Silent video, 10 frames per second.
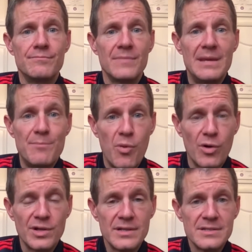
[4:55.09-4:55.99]

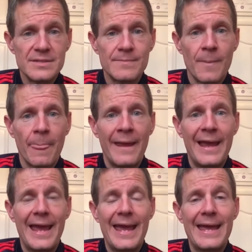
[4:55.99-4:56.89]
important,
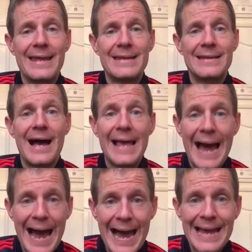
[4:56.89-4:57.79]
and I
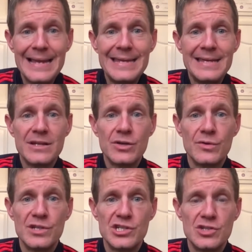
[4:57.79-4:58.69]
highly
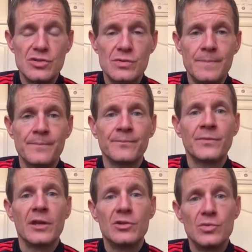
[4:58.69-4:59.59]
encourage you
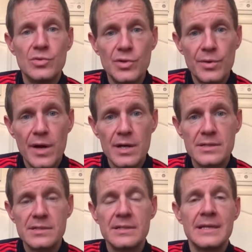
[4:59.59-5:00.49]
to look
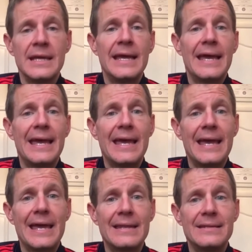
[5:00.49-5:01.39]
around
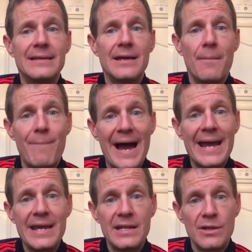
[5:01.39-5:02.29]
and
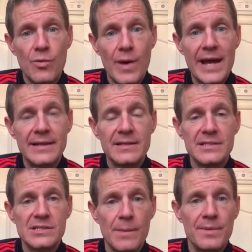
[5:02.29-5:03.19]
buy the right
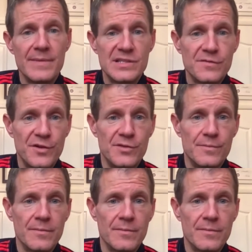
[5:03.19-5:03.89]
supplements for you.